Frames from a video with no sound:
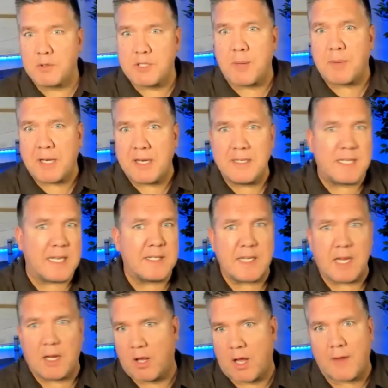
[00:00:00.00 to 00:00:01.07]
through something in
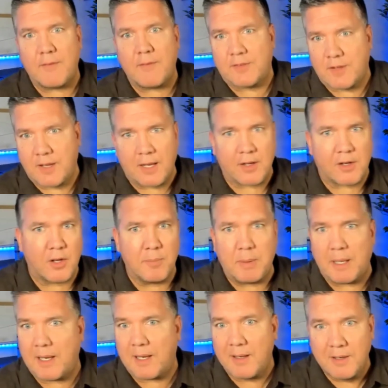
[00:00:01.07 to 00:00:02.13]
detail, obviously it could
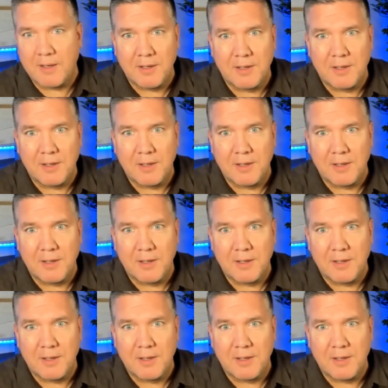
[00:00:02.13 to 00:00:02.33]
be,